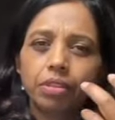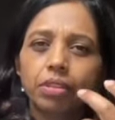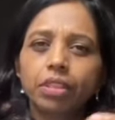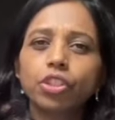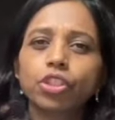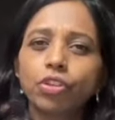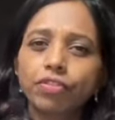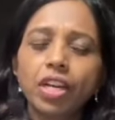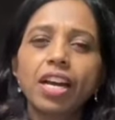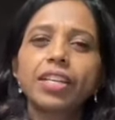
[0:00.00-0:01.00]
itching
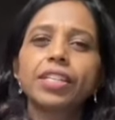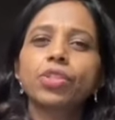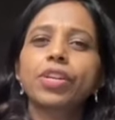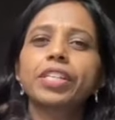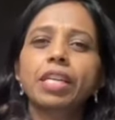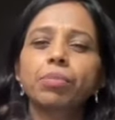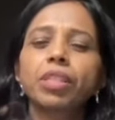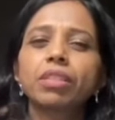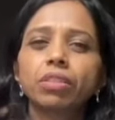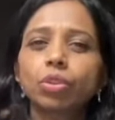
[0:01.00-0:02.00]
of the eyes, or it can
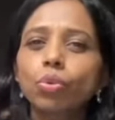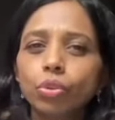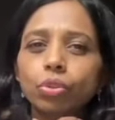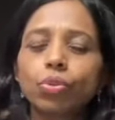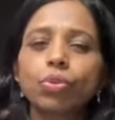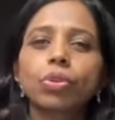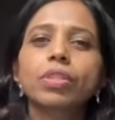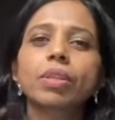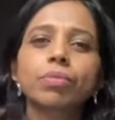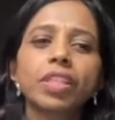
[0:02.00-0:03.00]
be sore throat or
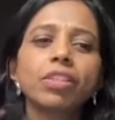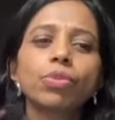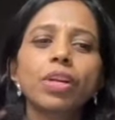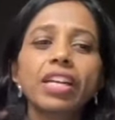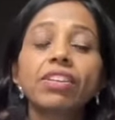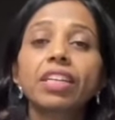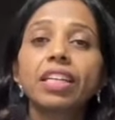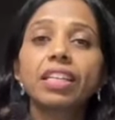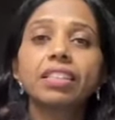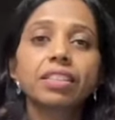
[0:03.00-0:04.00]
something. You can
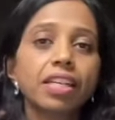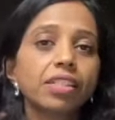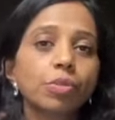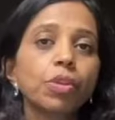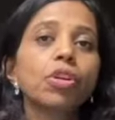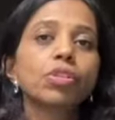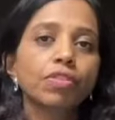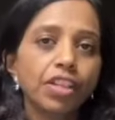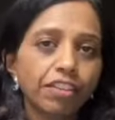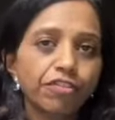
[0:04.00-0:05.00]
relate it that it's because
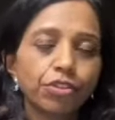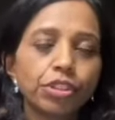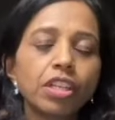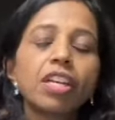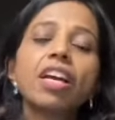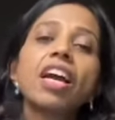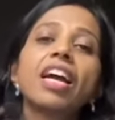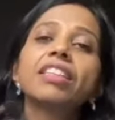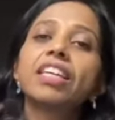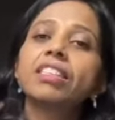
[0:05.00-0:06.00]
of that food,
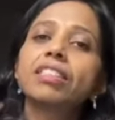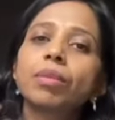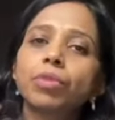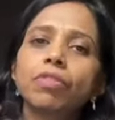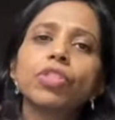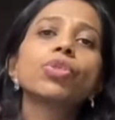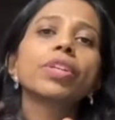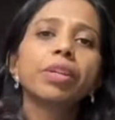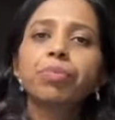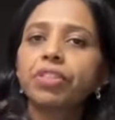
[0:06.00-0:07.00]
and that is something which you
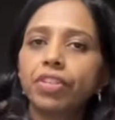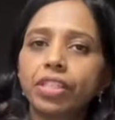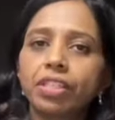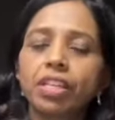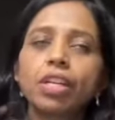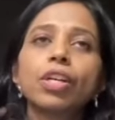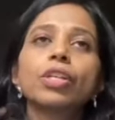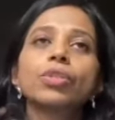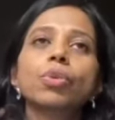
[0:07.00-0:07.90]
can prevent. So